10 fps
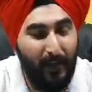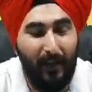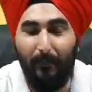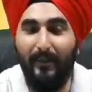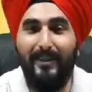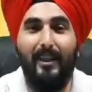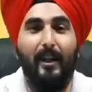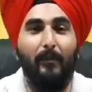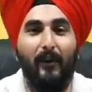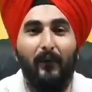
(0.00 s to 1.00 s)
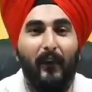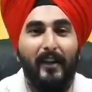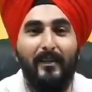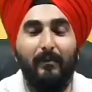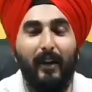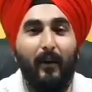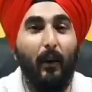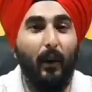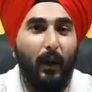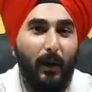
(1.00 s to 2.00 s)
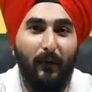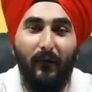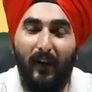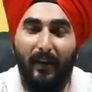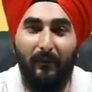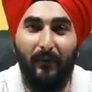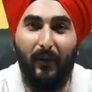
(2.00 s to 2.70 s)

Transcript: I must say my friends made a lot of fun